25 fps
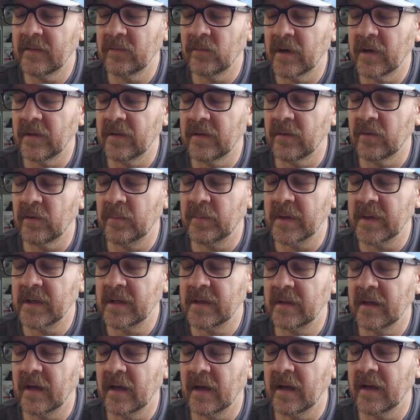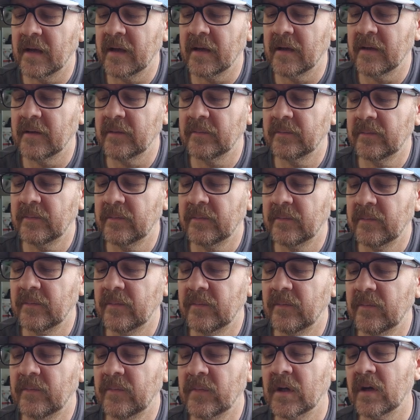where there would be,
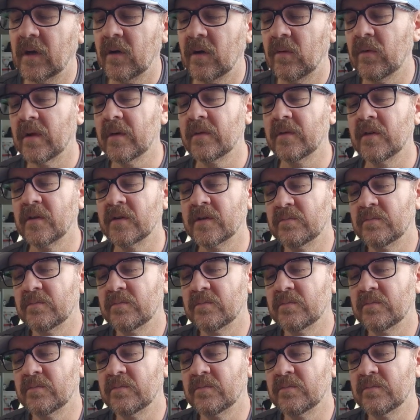you know, where there's